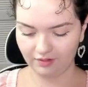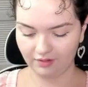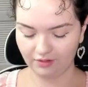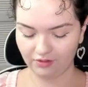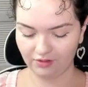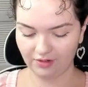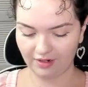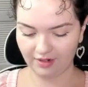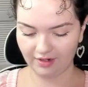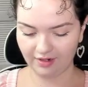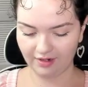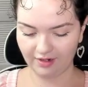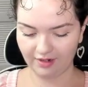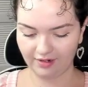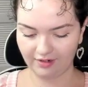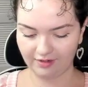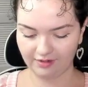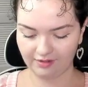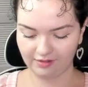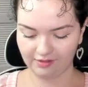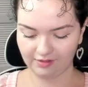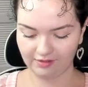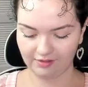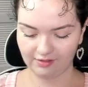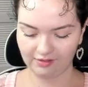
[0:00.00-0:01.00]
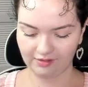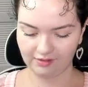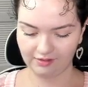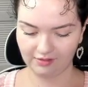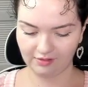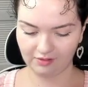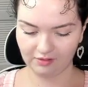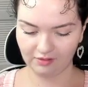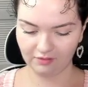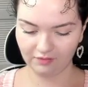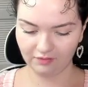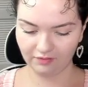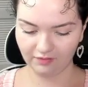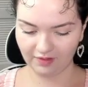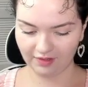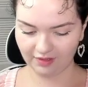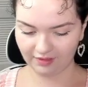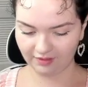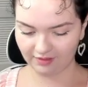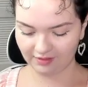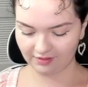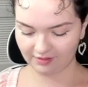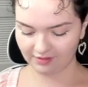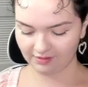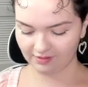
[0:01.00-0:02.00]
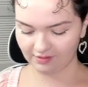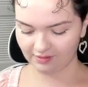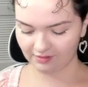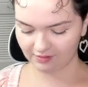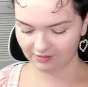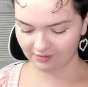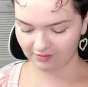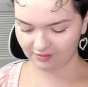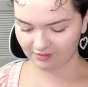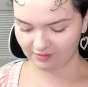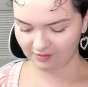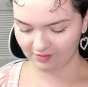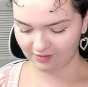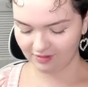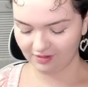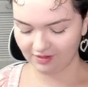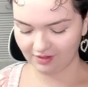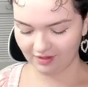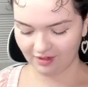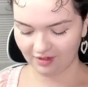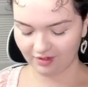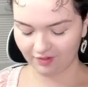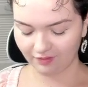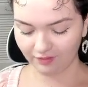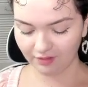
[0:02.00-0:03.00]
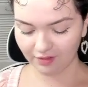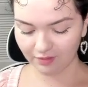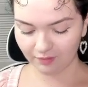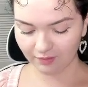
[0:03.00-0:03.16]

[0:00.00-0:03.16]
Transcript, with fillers: Dragonite. Don't fail us. I really